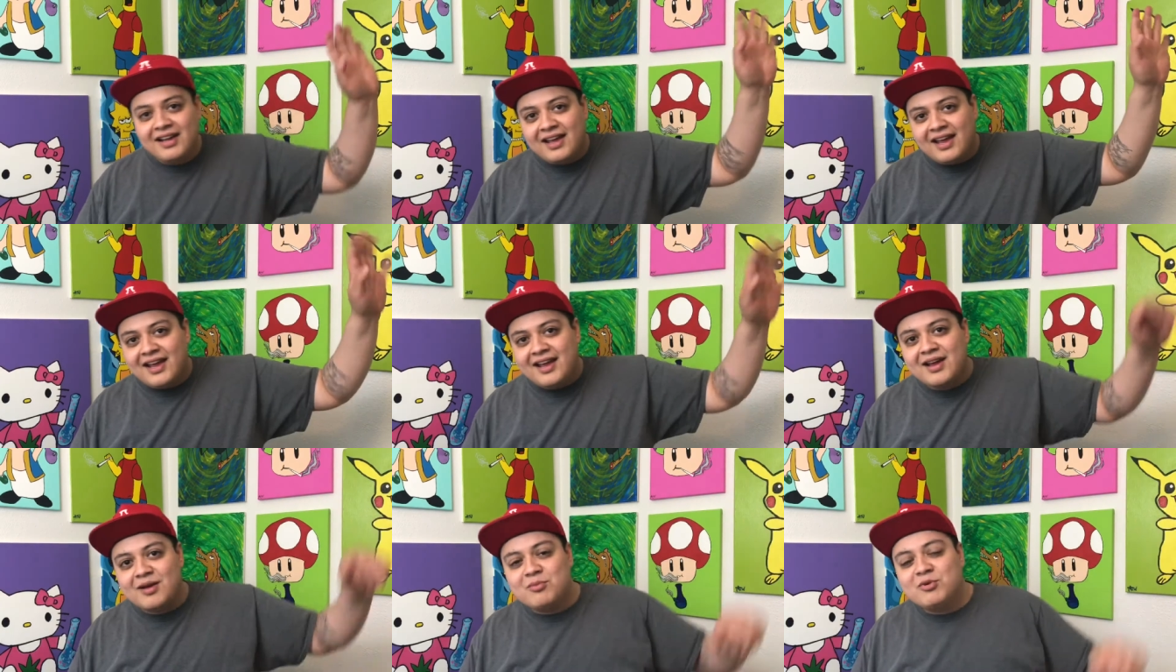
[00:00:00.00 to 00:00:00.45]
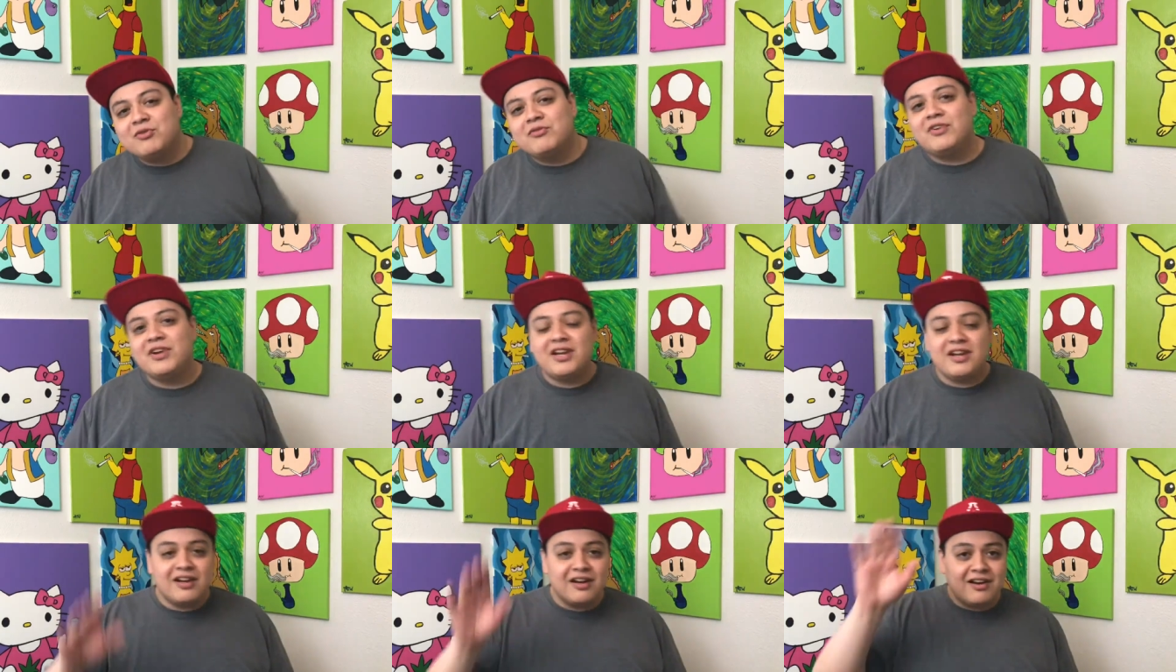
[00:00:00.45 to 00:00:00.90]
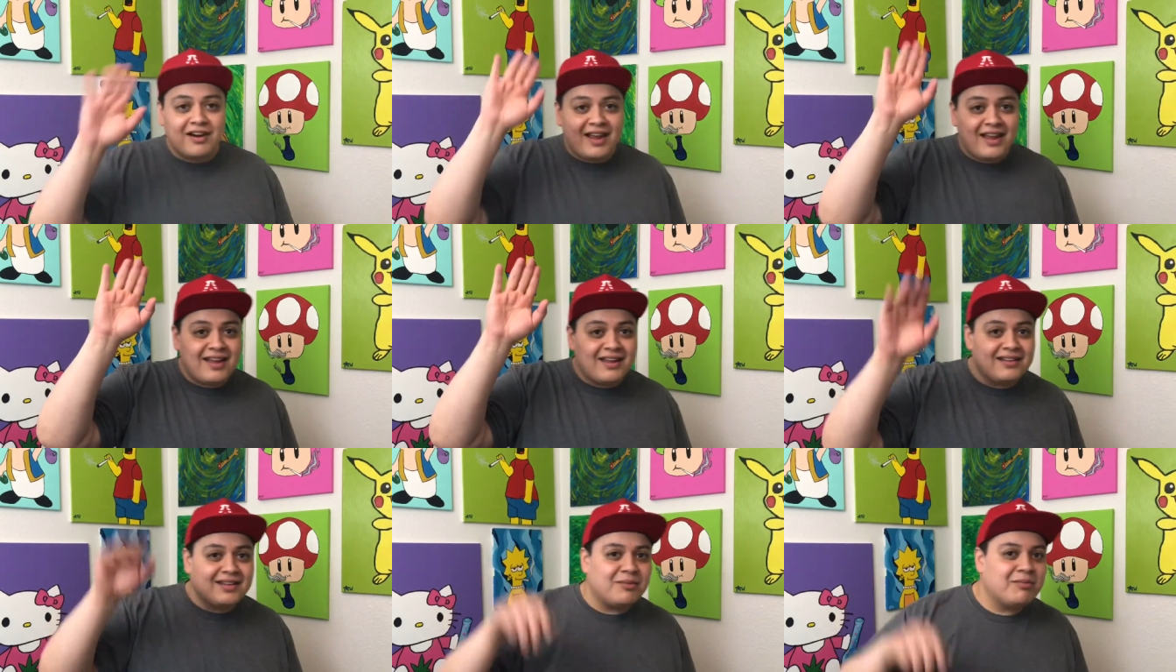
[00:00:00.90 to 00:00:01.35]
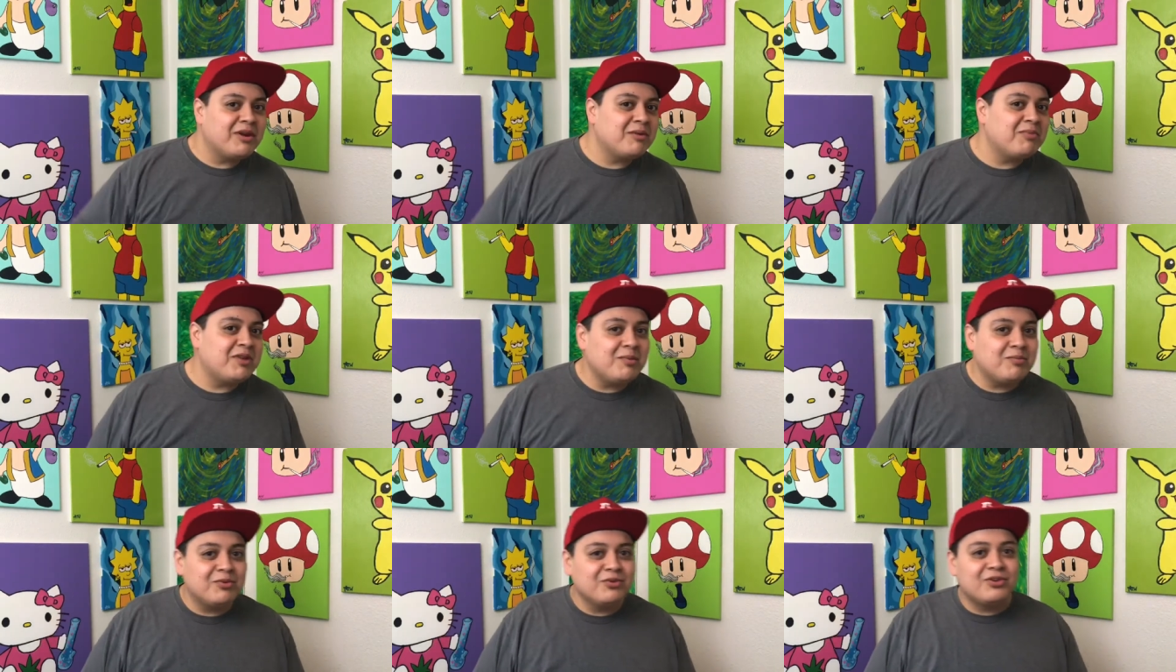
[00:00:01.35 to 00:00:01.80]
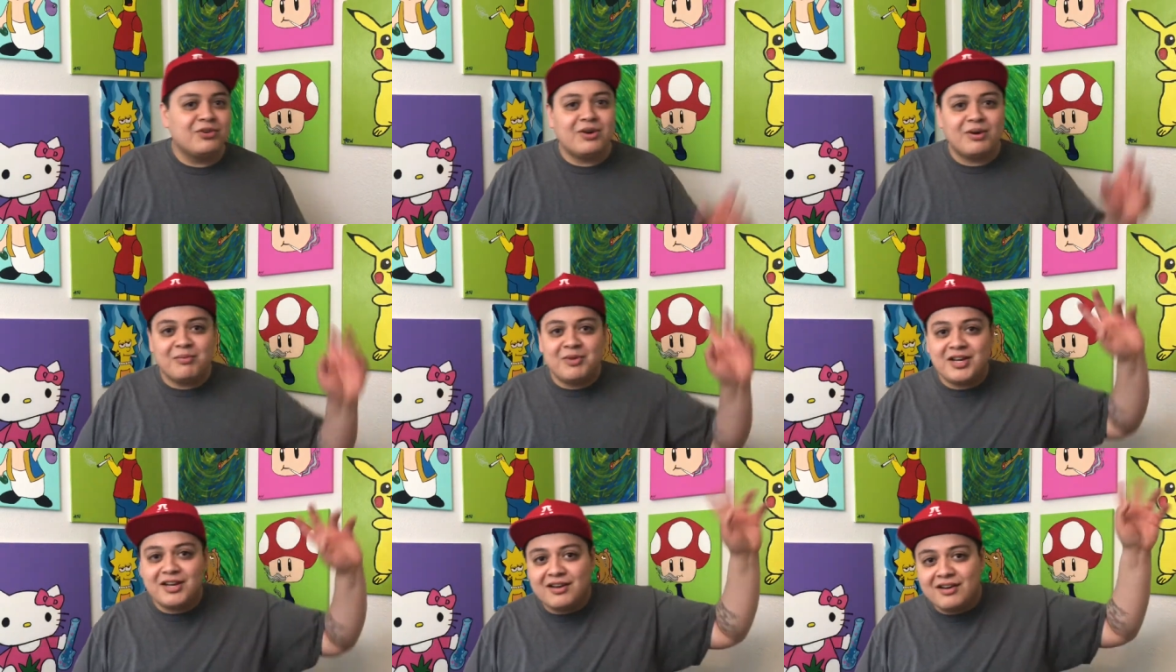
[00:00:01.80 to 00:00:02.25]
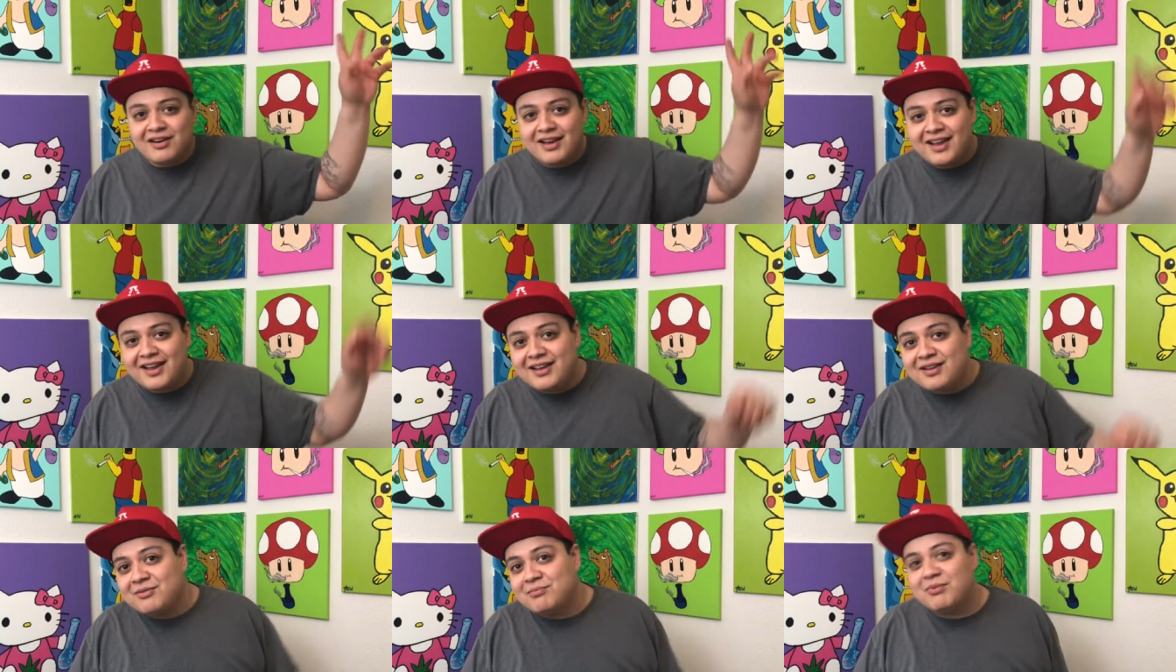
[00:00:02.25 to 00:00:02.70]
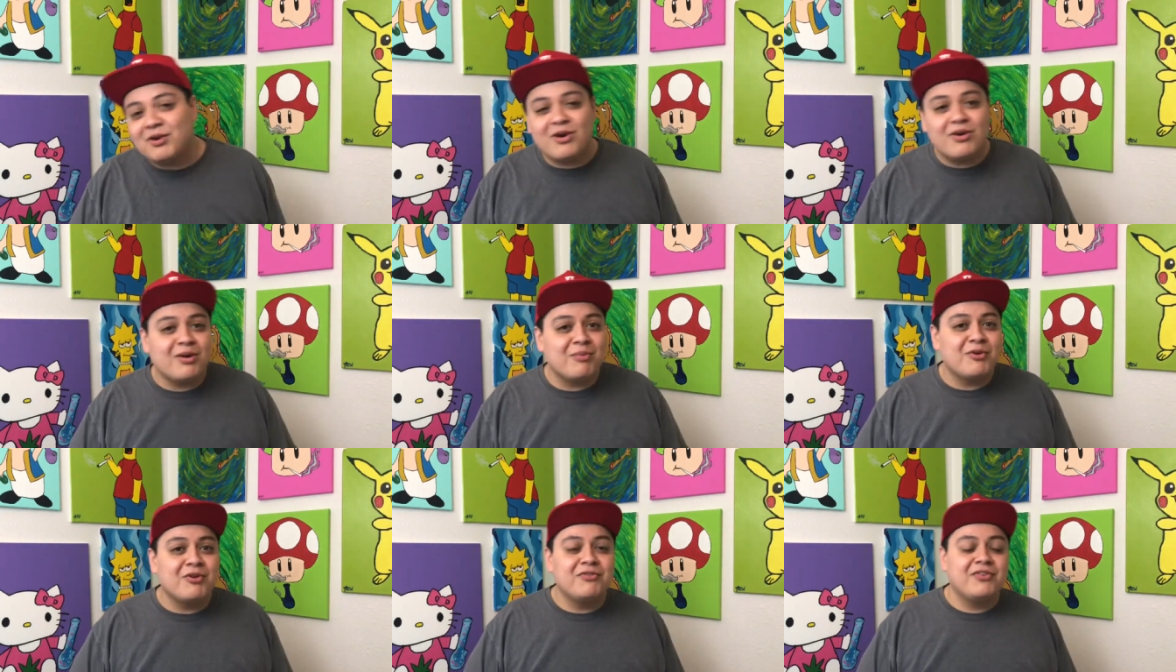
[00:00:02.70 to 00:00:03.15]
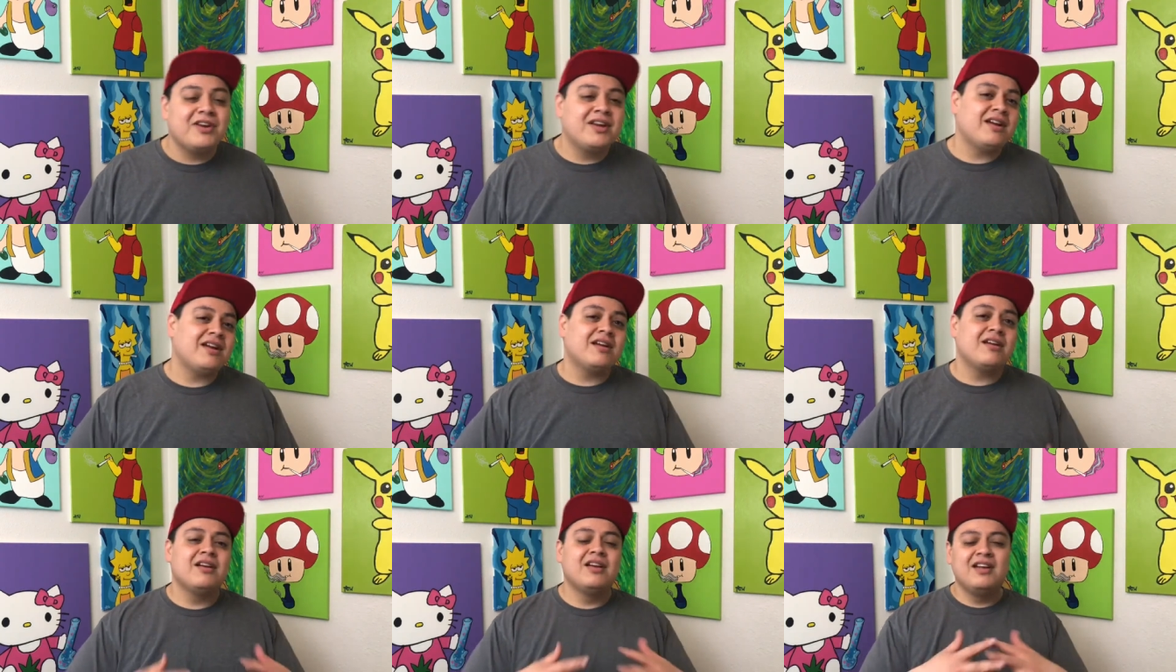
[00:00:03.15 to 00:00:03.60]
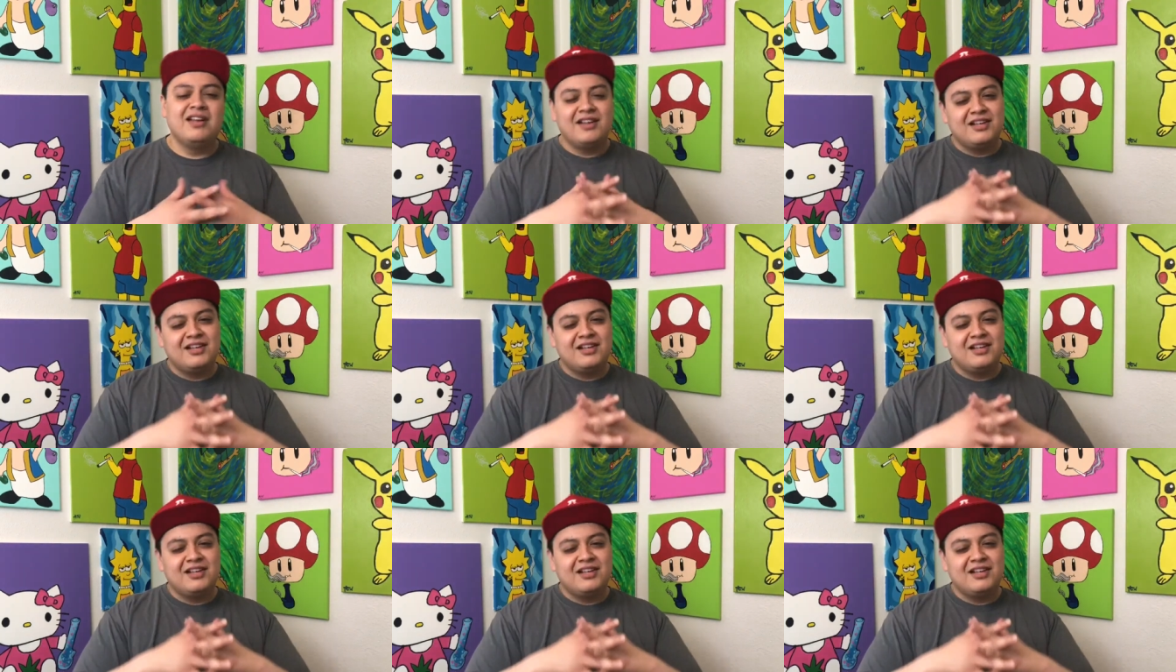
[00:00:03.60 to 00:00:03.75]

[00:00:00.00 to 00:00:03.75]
Hey, I'm over here. Hey, let my people know I'm here. Hey, bro, I'm over here.